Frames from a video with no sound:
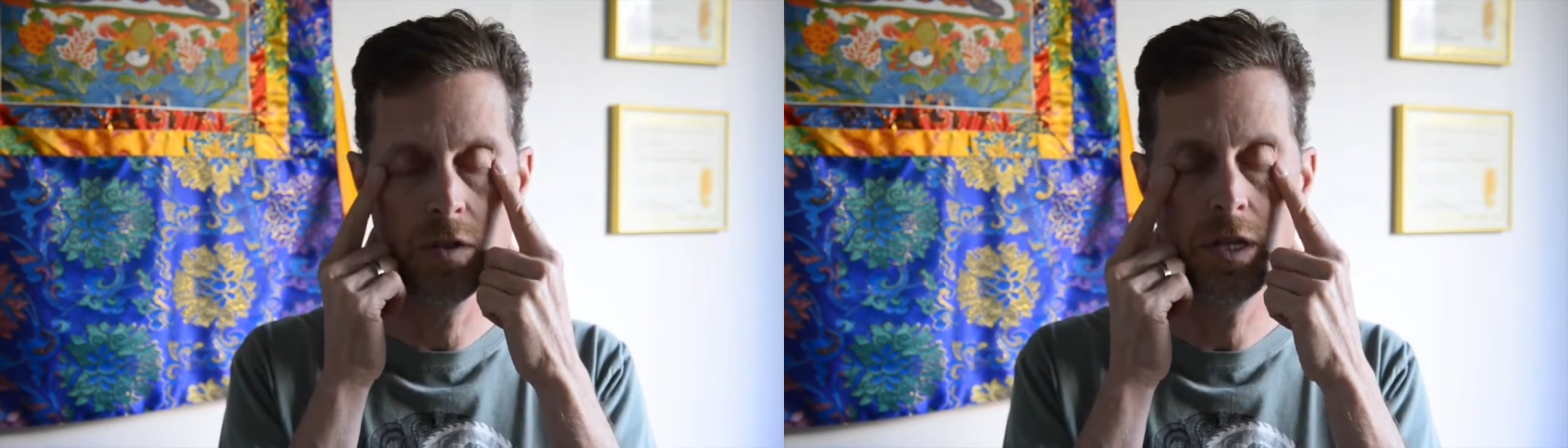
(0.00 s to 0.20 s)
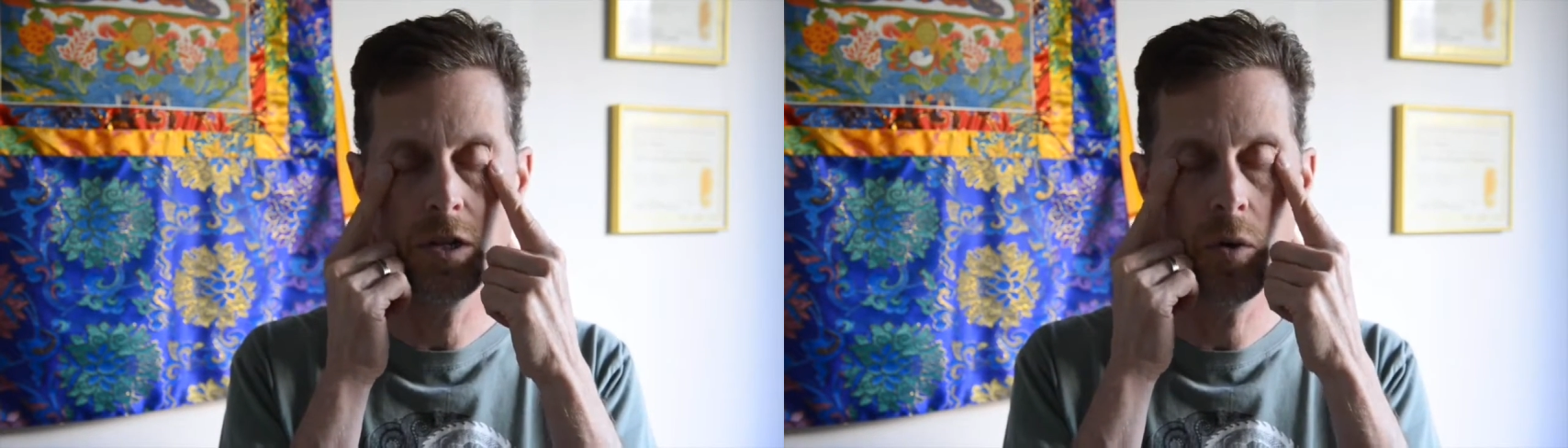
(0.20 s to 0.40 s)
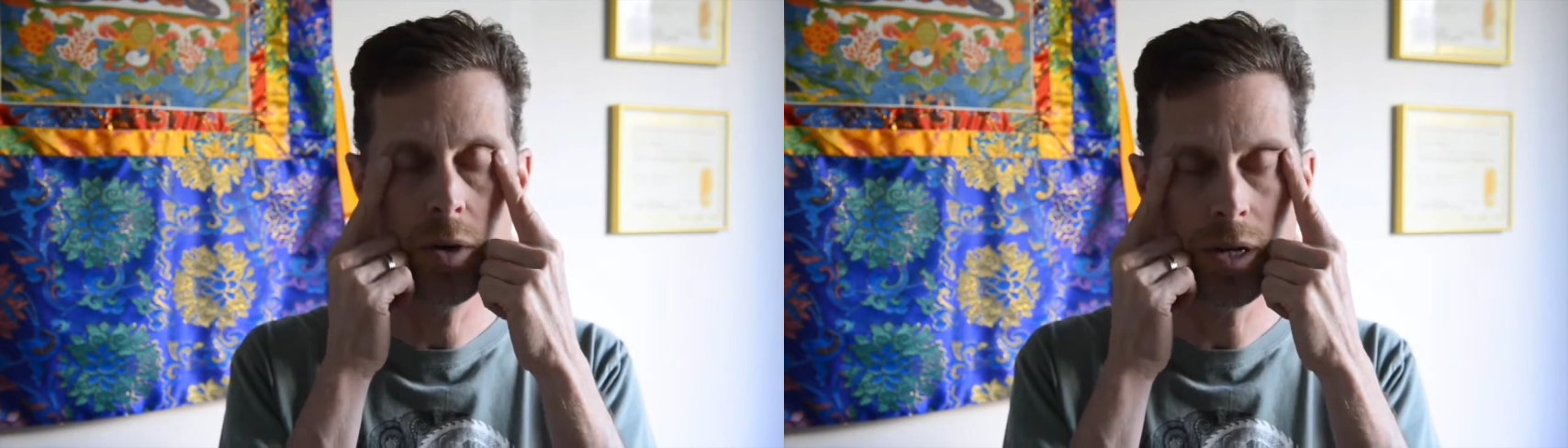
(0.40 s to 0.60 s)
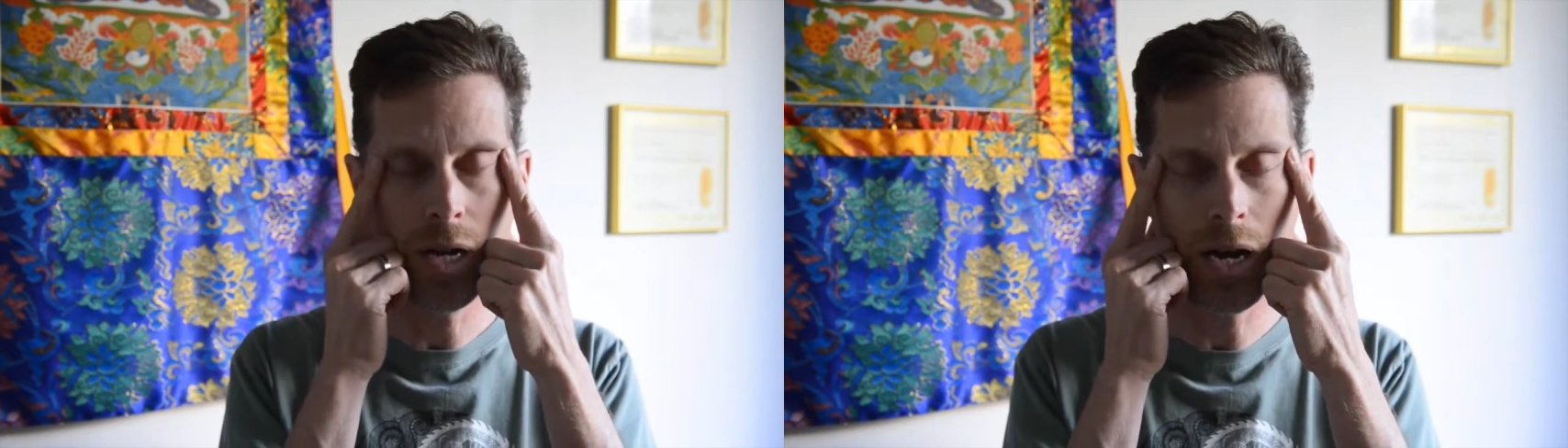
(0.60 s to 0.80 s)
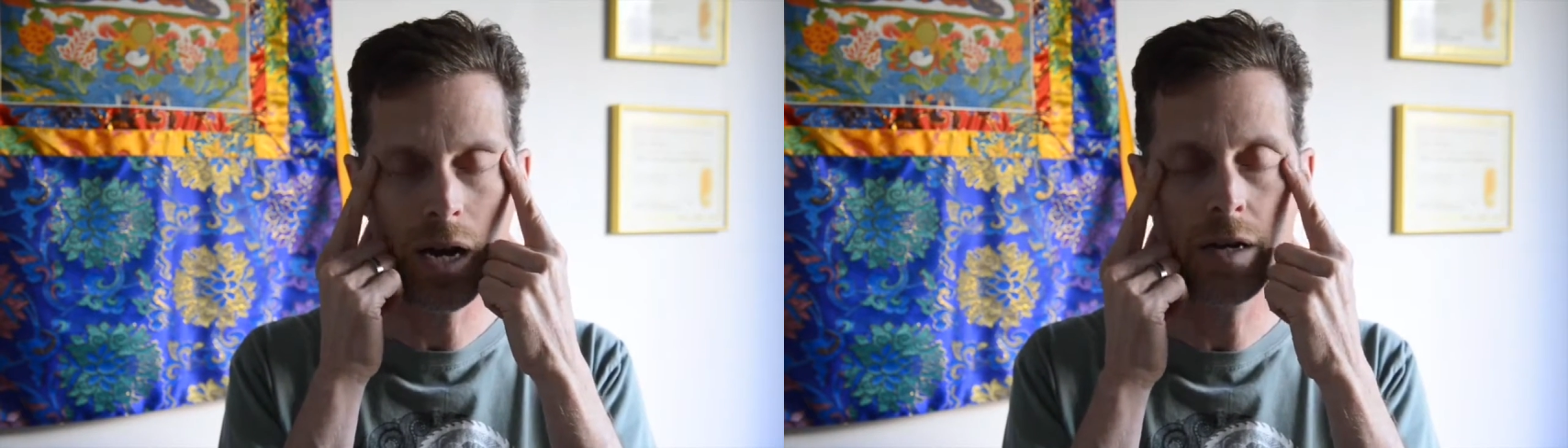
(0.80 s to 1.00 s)
and then going
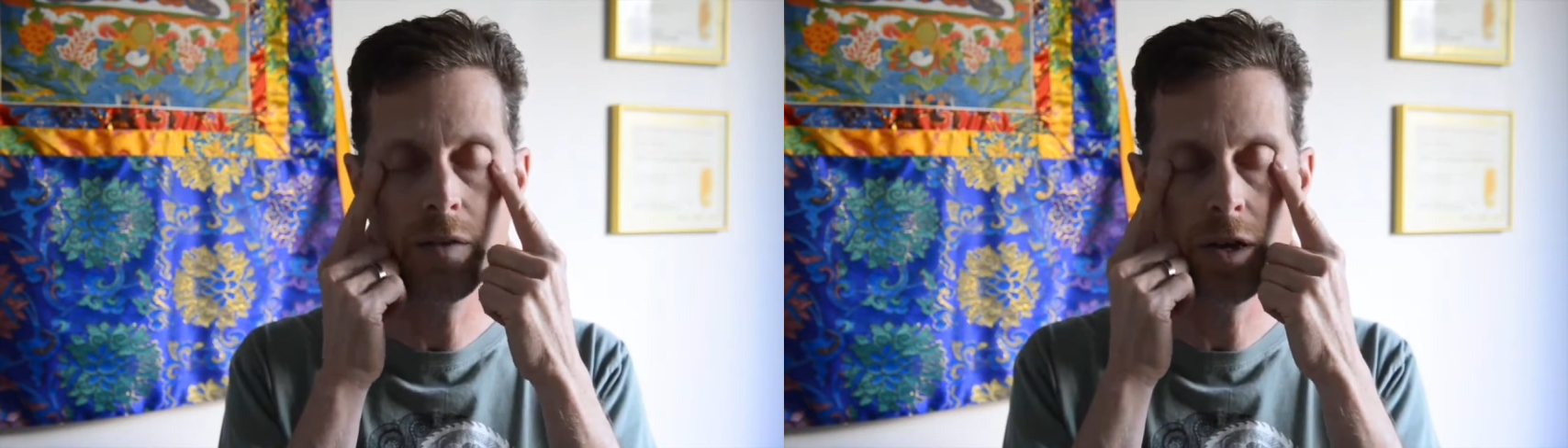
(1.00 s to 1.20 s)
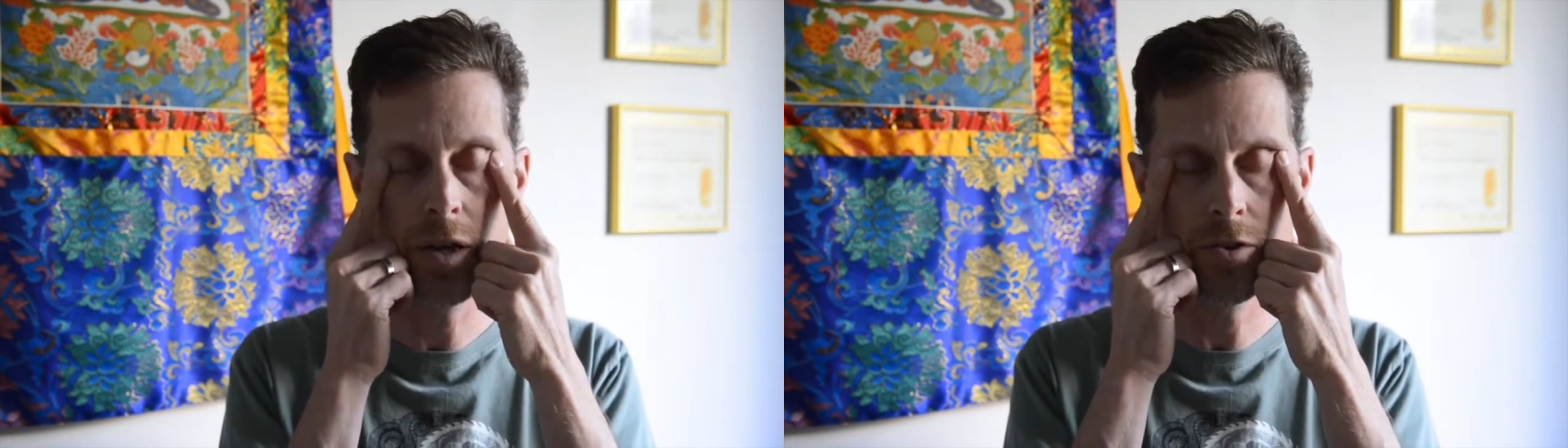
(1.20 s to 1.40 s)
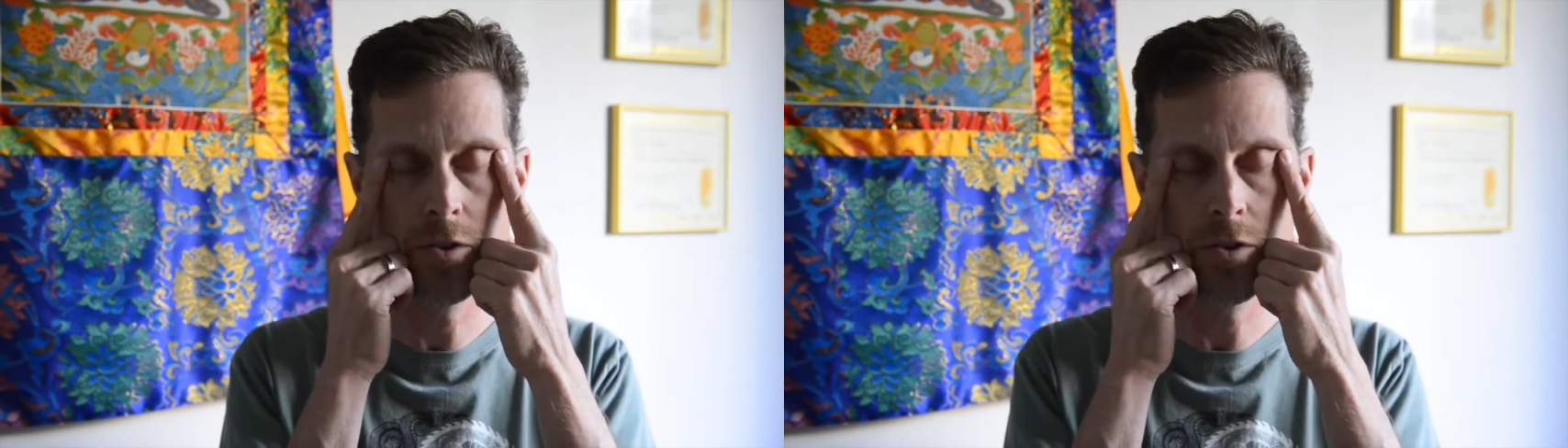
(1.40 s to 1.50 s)
9 in the other